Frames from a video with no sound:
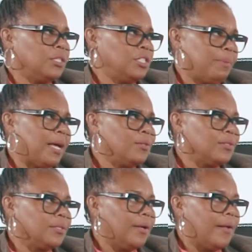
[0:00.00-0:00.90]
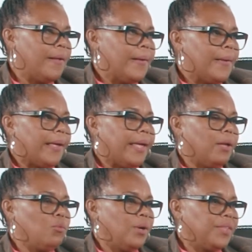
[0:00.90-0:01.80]
a spouse,
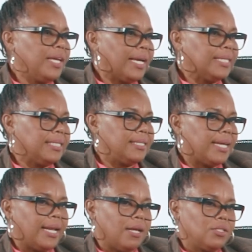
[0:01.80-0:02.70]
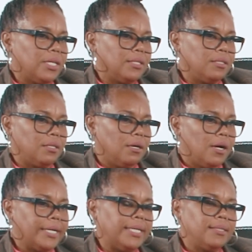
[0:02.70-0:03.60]
and one thing I can say, and I'll say it to the
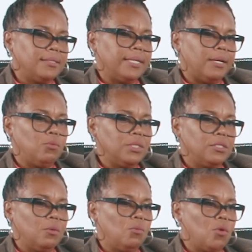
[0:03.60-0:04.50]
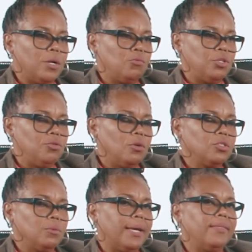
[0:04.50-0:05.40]
audience, that when someone, when you know
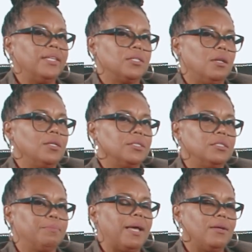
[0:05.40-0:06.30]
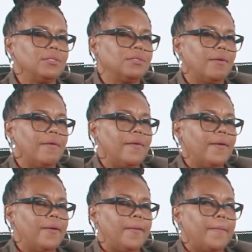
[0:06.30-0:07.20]
somebody that's lost a spouse,
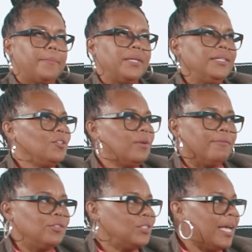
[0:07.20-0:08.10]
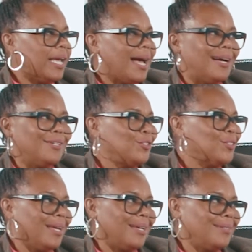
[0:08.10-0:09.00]
please don't ever say, I
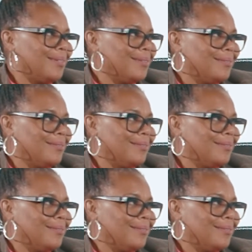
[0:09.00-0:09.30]
understand,